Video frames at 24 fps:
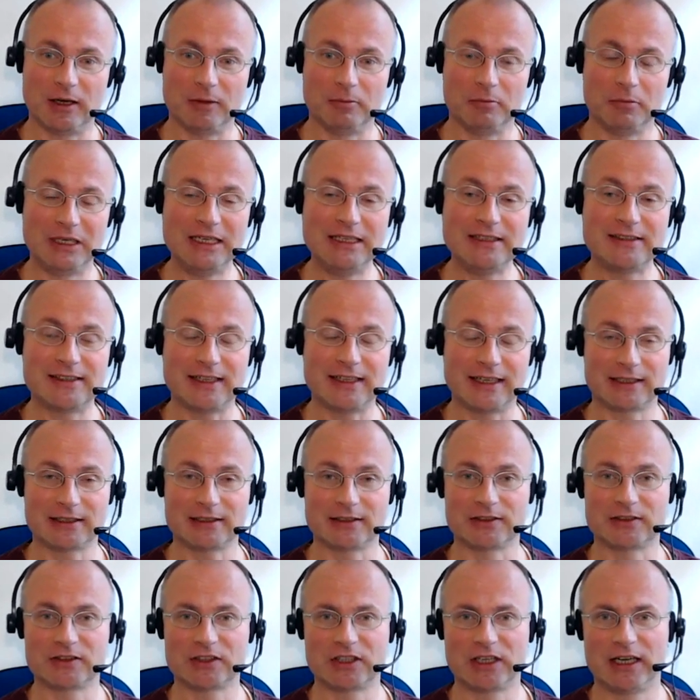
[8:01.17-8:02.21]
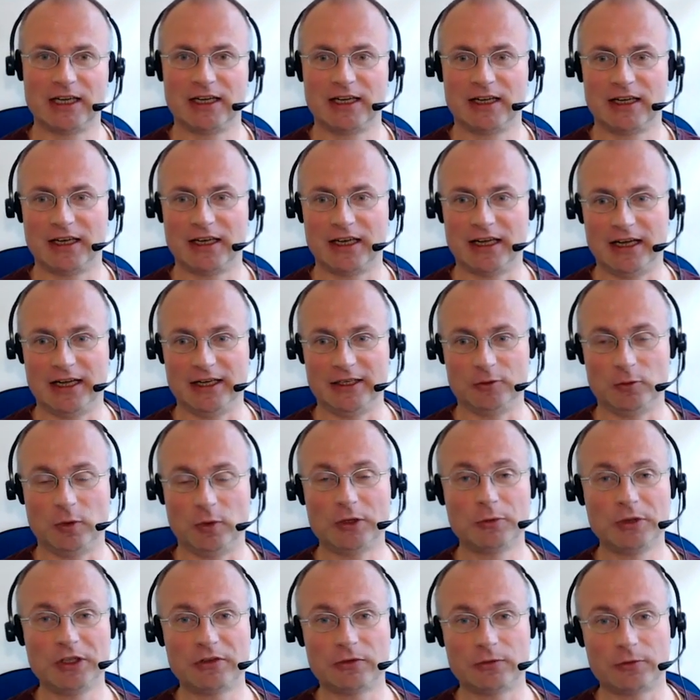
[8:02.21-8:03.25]
milliseconds. And
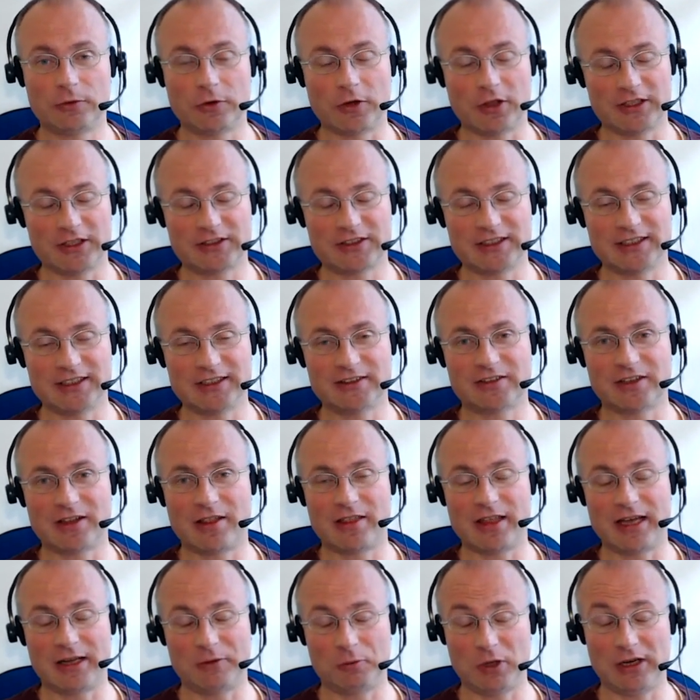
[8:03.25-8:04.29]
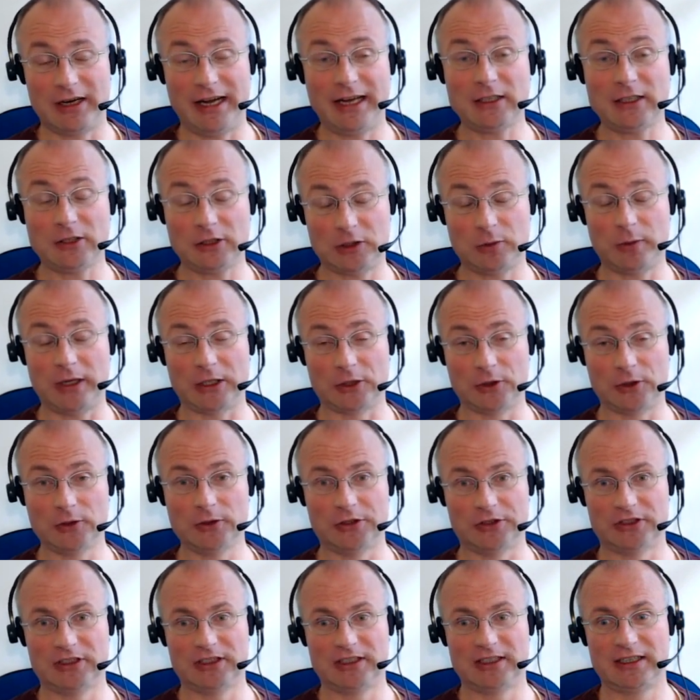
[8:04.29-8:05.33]
one reason for this is that we are actually quite
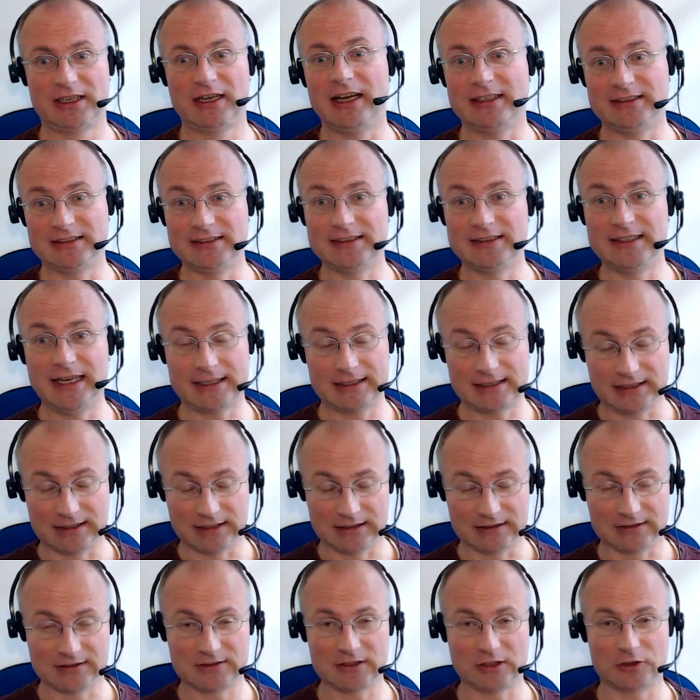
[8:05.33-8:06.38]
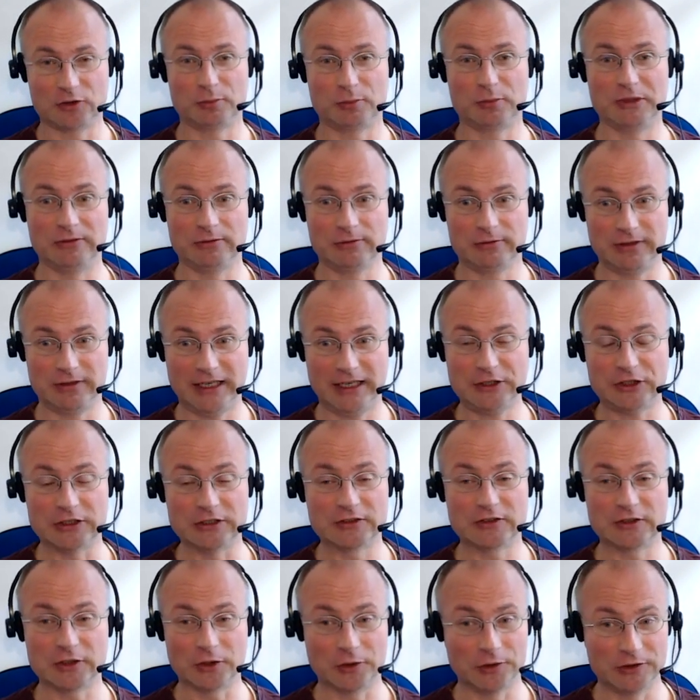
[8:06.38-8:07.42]
good at detecting such brief flashes.
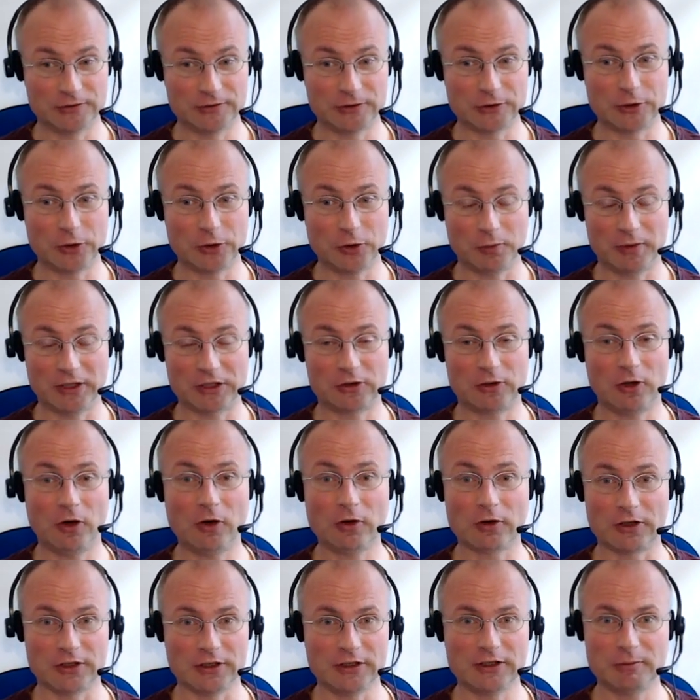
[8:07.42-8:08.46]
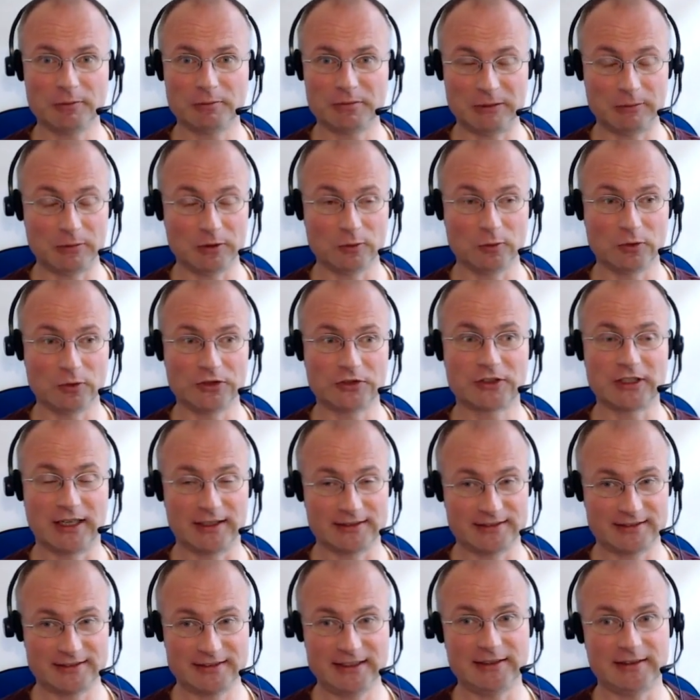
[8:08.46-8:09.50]
So if you go much longer, people will
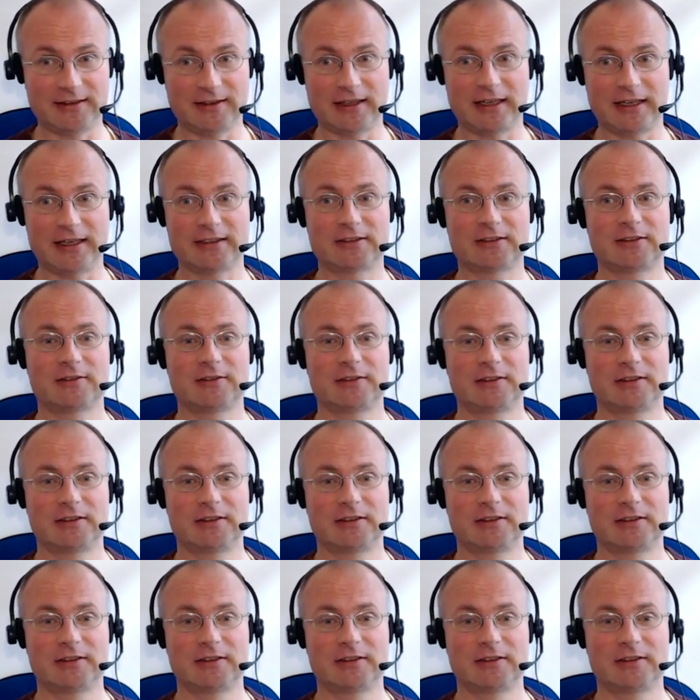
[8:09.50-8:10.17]
start seeing that